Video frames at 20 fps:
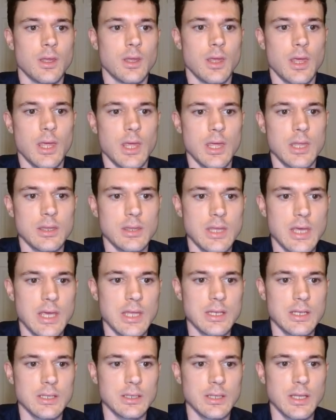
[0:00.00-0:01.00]
And
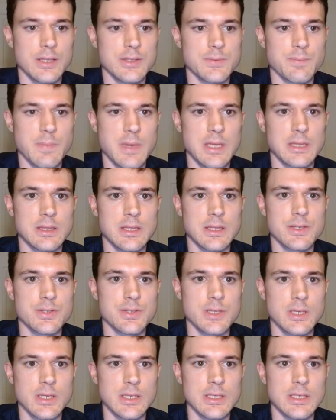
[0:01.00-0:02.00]
then let's make
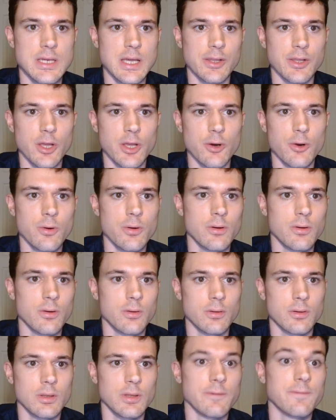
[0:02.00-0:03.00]
this yellow,
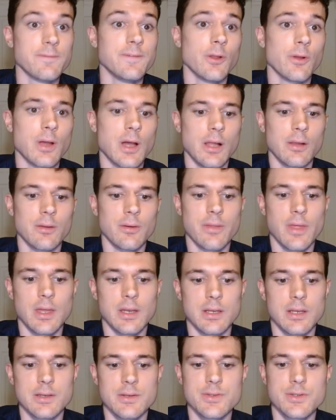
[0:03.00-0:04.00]
the fill color
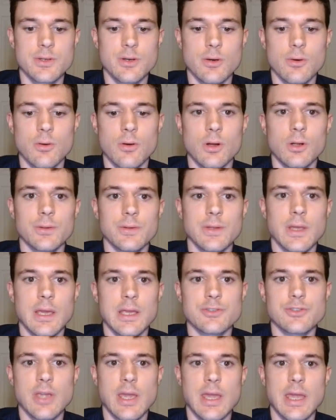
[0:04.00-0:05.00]
that is, so
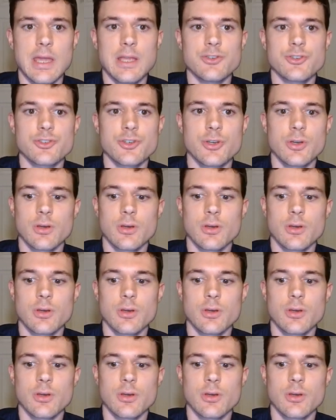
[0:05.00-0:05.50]
Alt-HH.